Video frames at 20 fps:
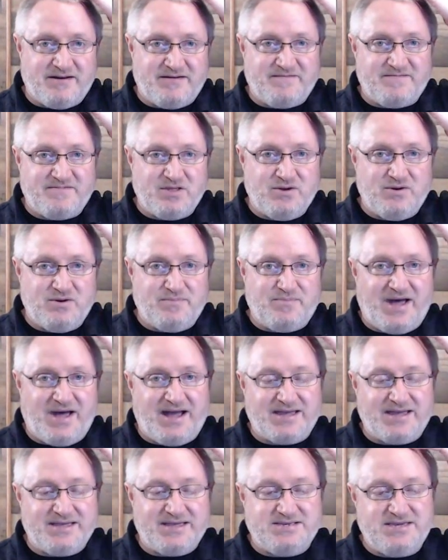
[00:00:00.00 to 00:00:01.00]
fluid
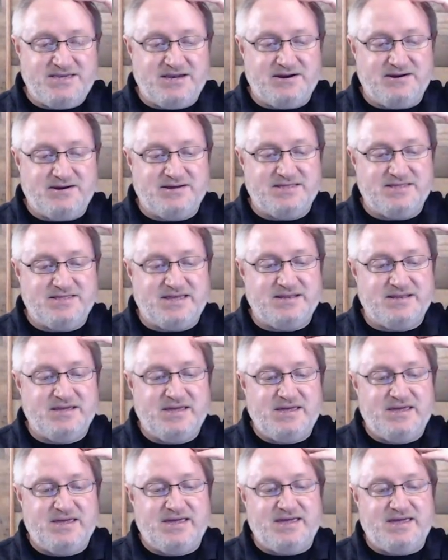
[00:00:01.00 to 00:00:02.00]
pockets here, and
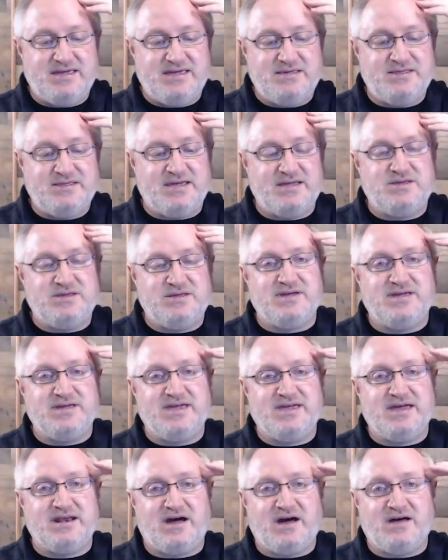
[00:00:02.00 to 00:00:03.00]
then you can
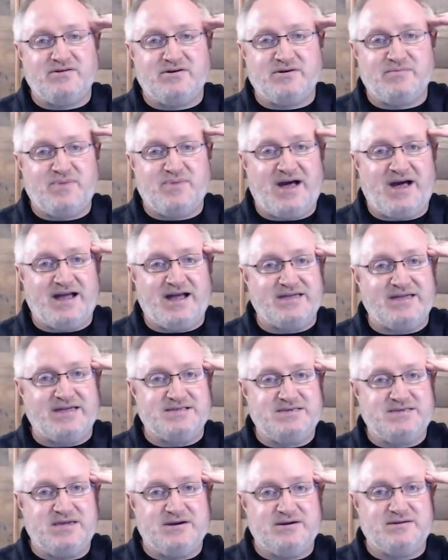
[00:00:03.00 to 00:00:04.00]
get other pockets
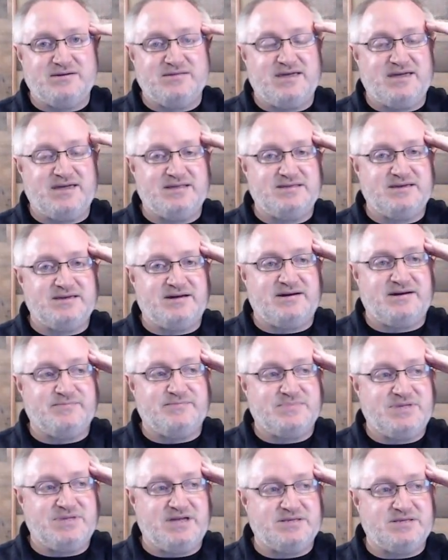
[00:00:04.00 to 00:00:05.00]
here that
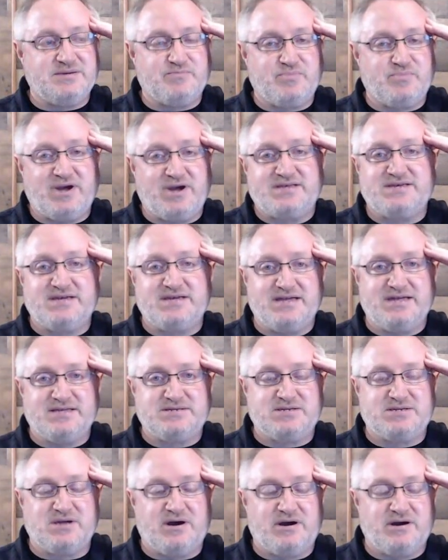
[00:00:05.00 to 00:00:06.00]
tend to press
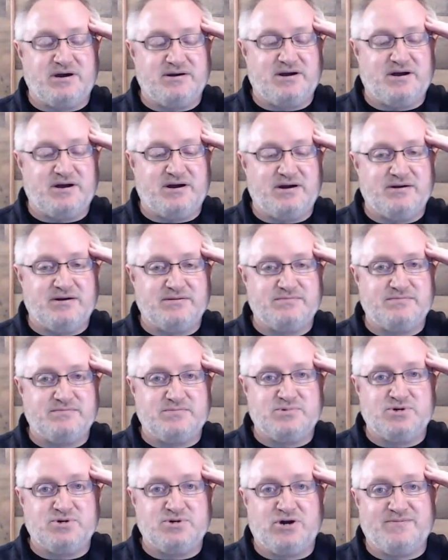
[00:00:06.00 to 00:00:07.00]
against our
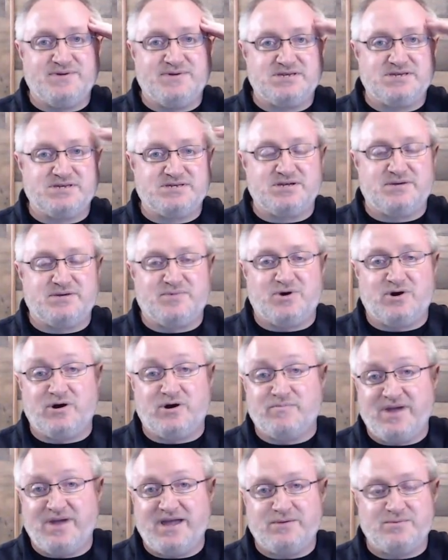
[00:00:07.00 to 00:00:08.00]
nervous system or our
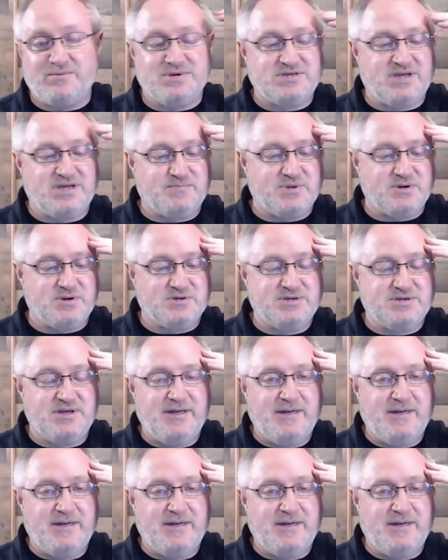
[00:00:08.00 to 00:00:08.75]
pain receptors.